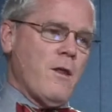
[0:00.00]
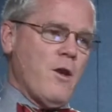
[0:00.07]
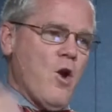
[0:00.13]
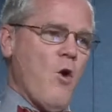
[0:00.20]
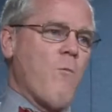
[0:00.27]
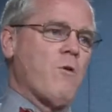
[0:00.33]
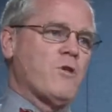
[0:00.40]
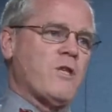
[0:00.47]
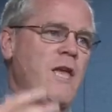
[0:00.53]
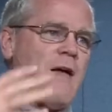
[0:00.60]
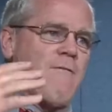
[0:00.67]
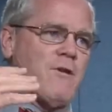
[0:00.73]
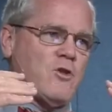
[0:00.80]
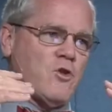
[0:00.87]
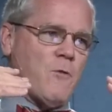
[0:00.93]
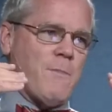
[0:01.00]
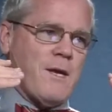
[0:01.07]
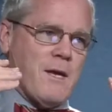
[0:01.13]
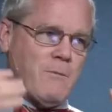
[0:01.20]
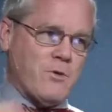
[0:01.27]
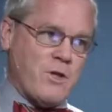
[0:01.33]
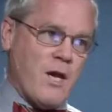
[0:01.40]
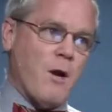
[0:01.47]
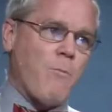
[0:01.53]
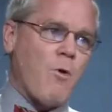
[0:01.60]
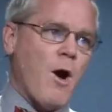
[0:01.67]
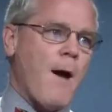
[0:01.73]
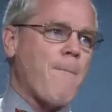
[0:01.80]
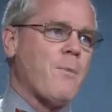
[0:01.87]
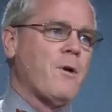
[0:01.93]
The nobles have it, so it becomes their
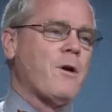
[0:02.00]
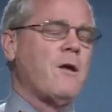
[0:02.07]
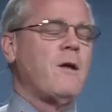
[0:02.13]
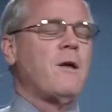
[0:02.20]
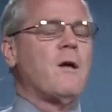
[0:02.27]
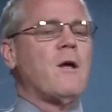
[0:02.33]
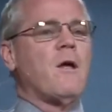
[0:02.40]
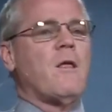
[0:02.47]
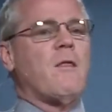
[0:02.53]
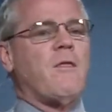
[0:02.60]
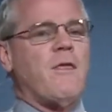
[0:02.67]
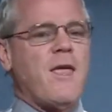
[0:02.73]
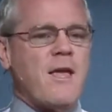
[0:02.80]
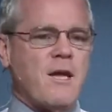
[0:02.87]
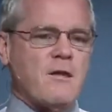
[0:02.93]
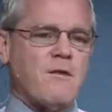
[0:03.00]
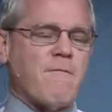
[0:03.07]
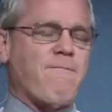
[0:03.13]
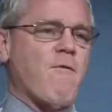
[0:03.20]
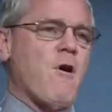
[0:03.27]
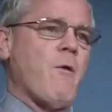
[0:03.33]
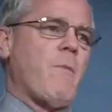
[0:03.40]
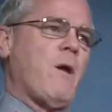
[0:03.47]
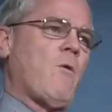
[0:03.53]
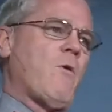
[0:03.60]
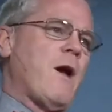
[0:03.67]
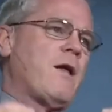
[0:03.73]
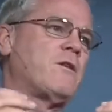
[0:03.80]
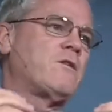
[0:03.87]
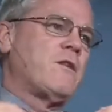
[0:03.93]
property. They get the farming
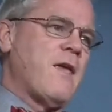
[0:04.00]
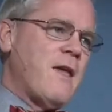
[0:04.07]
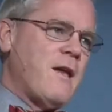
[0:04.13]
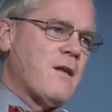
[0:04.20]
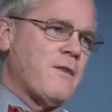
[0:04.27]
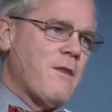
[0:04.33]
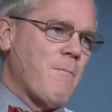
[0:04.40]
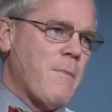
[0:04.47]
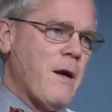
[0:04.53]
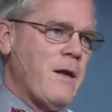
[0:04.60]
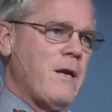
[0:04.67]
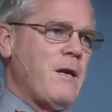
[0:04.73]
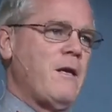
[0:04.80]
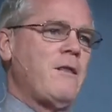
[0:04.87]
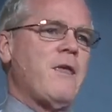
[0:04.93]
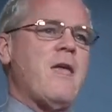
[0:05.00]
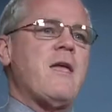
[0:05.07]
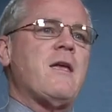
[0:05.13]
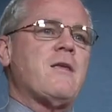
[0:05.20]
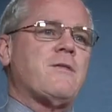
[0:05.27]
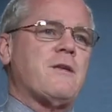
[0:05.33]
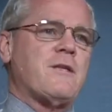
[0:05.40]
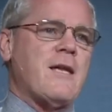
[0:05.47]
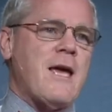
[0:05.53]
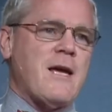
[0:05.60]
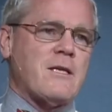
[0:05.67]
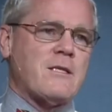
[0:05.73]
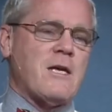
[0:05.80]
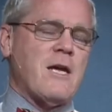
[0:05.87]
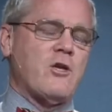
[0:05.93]
rights, they get the money, they get the
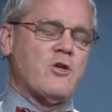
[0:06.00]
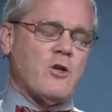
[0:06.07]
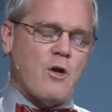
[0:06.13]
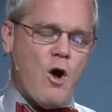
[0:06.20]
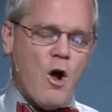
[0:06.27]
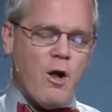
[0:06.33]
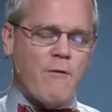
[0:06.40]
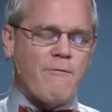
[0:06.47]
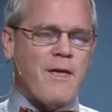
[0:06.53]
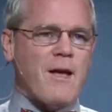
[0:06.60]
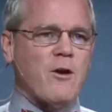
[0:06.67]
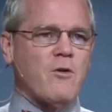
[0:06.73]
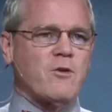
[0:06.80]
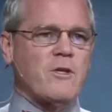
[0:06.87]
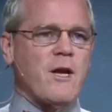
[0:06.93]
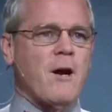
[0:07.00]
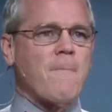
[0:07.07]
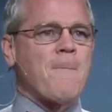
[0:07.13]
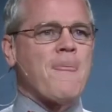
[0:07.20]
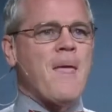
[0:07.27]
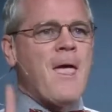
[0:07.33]
taxation, all of that goes there.